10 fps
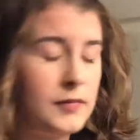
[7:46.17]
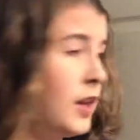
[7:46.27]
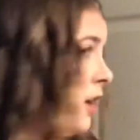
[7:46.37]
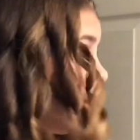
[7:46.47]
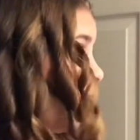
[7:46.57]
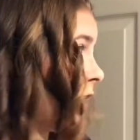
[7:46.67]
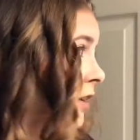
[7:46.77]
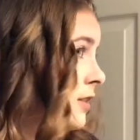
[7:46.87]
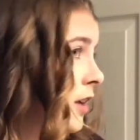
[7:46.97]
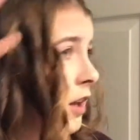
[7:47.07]
And
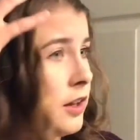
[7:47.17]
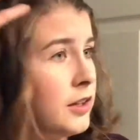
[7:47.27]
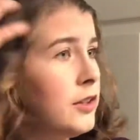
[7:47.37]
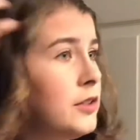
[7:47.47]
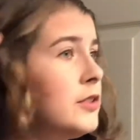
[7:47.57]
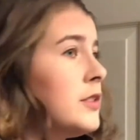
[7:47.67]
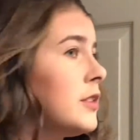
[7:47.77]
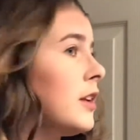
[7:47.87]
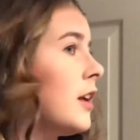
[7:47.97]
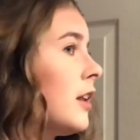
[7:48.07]
that's all I use,
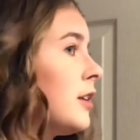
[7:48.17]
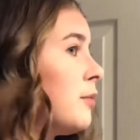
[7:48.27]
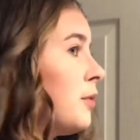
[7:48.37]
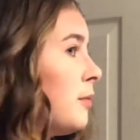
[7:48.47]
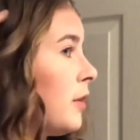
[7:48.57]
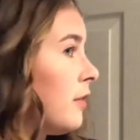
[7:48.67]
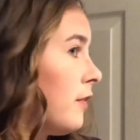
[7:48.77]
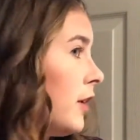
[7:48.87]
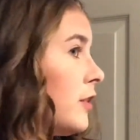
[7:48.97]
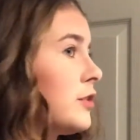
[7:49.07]
and then I like to put my
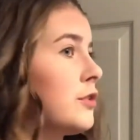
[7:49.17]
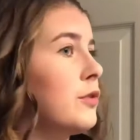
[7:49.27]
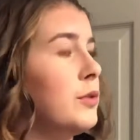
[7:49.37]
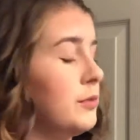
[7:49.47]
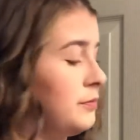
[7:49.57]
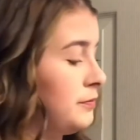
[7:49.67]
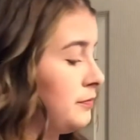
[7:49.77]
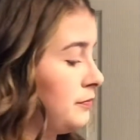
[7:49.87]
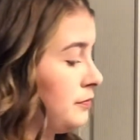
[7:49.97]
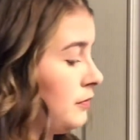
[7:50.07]
fingers through it.
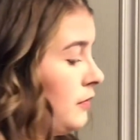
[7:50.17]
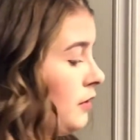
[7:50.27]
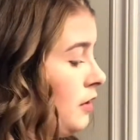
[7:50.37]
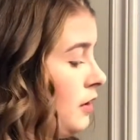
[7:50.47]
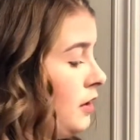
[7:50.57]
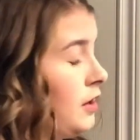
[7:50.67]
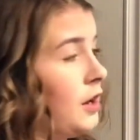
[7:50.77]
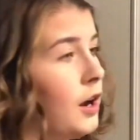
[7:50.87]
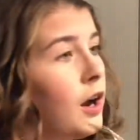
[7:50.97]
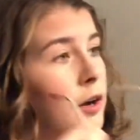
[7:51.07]

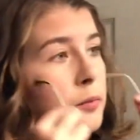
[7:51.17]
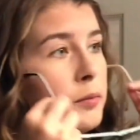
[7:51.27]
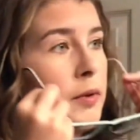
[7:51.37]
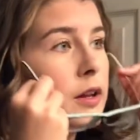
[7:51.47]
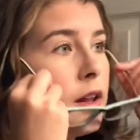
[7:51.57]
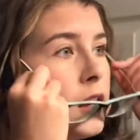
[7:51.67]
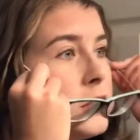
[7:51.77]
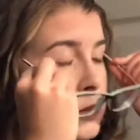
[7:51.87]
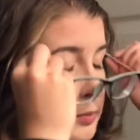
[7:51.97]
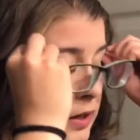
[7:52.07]
I'm going to put
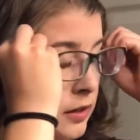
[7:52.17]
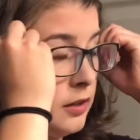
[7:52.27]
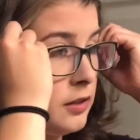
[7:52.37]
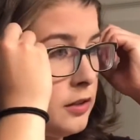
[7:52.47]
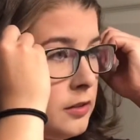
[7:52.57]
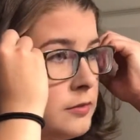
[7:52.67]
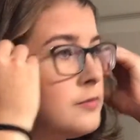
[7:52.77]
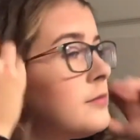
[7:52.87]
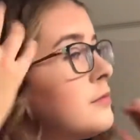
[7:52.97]
glasses back on.